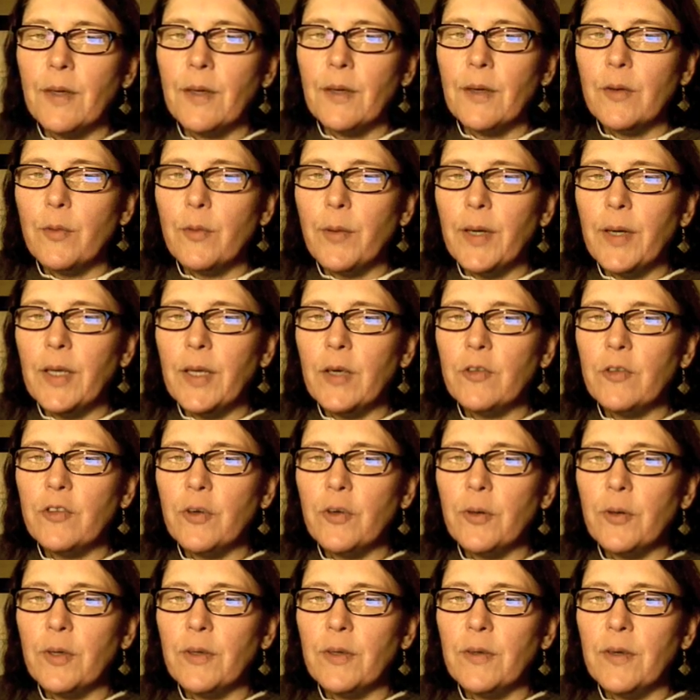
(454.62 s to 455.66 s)
The radio
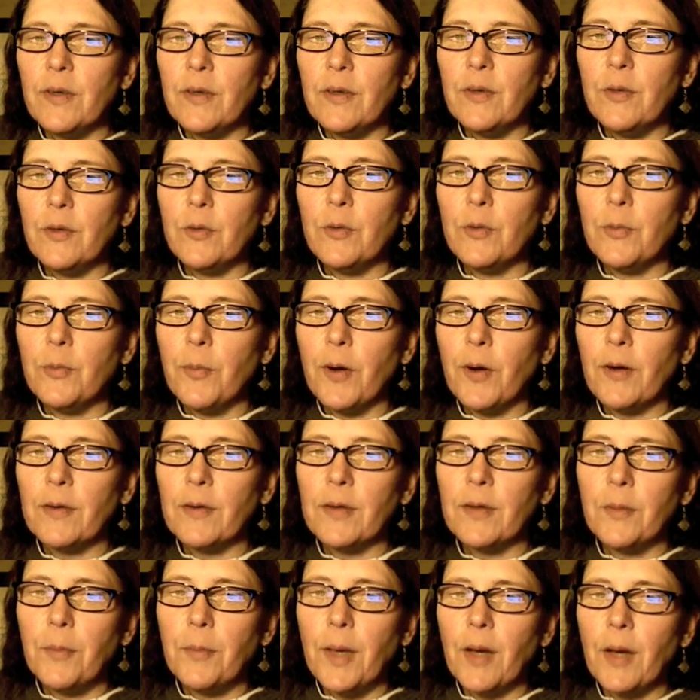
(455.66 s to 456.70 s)
show continued with Barton
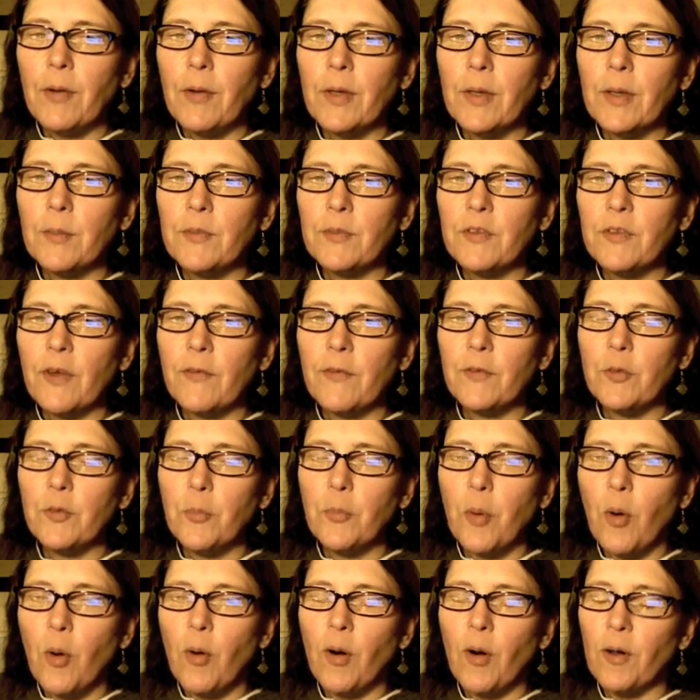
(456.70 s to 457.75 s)
comparing himself to
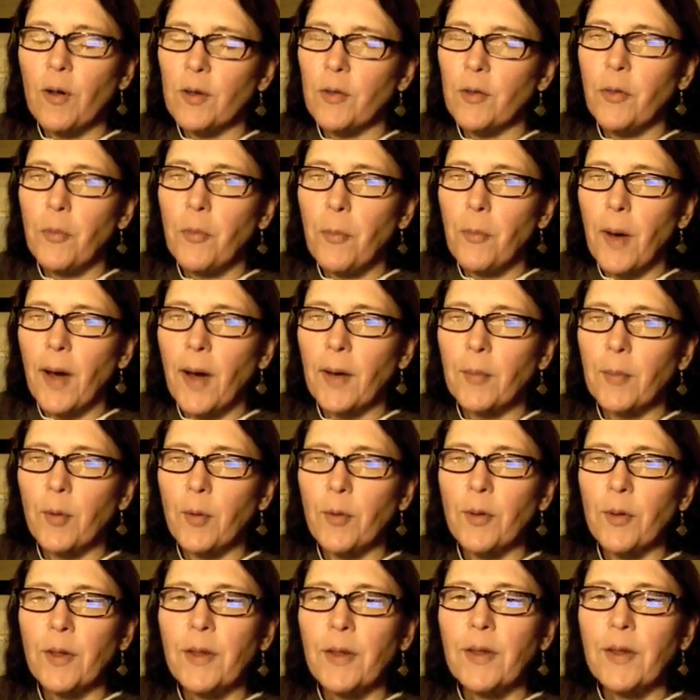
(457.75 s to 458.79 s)
Paul in the
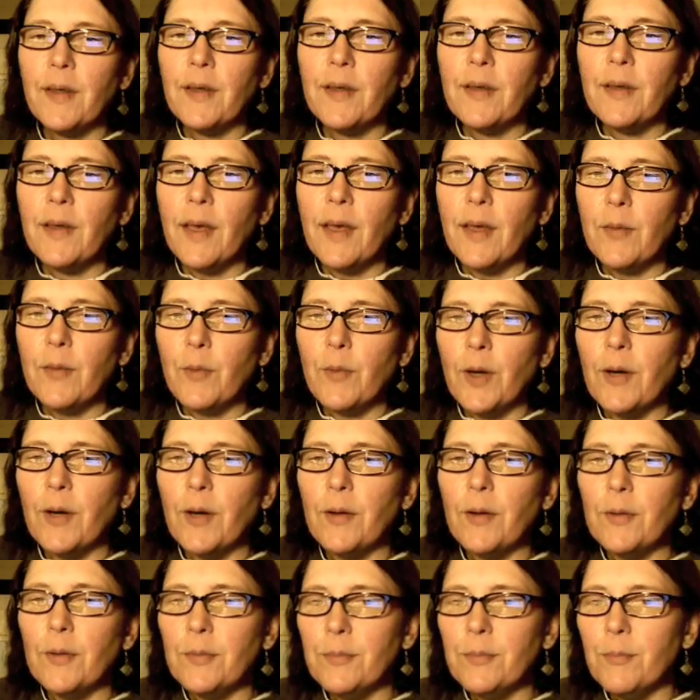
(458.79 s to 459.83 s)
Bible, and,
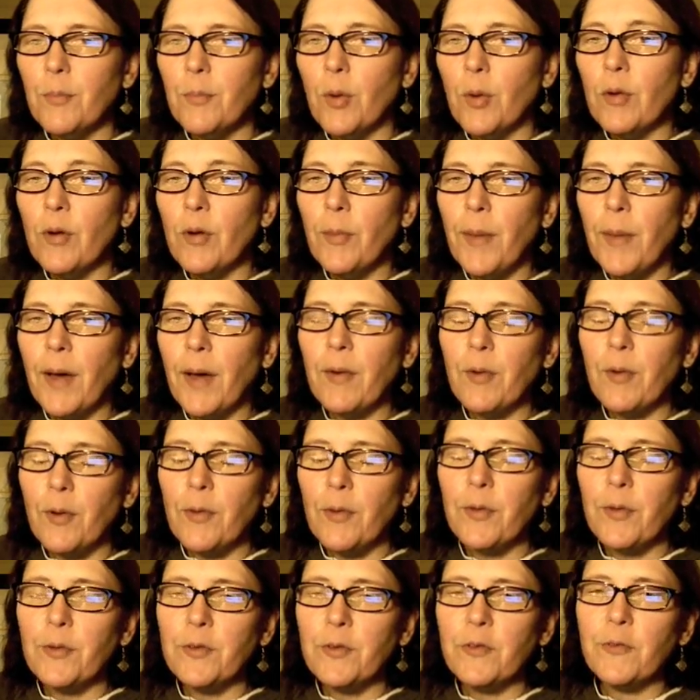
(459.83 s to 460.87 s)
well, more about all
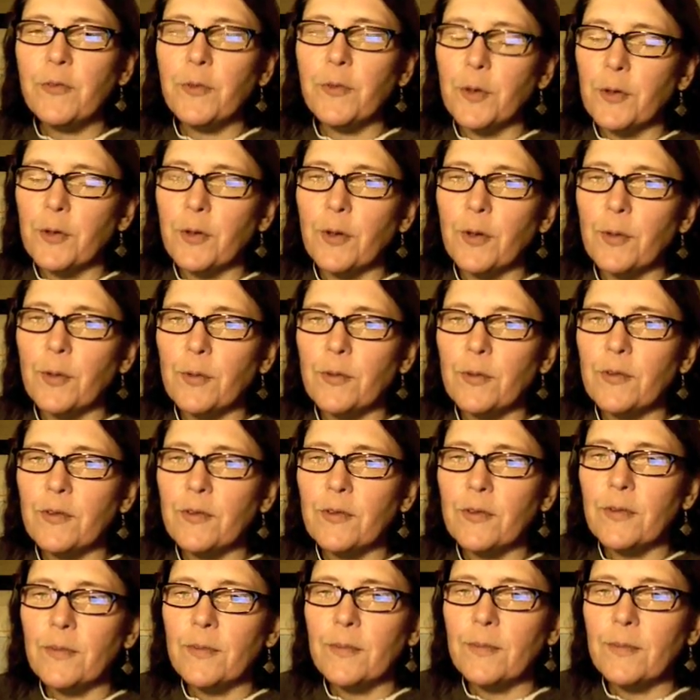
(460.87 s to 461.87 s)
those footnotes.